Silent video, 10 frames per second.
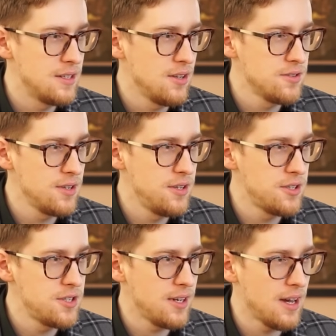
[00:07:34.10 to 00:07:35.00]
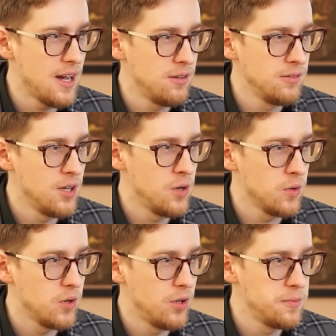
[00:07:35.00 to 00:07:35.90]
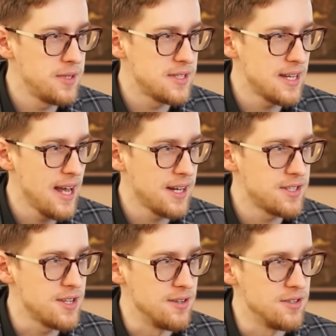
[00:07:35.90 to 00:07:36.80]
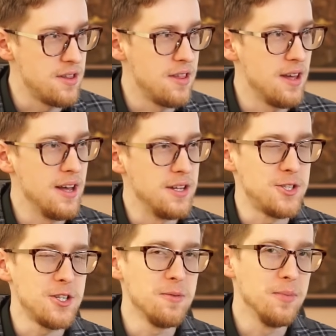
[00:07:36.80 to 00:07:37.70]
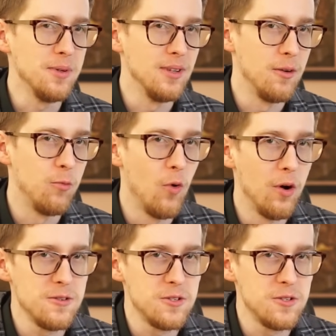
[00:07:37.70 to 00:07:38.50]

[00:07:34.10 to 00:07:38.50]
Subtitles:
also interesting how low Goldman Sachs is, the symbol of Wall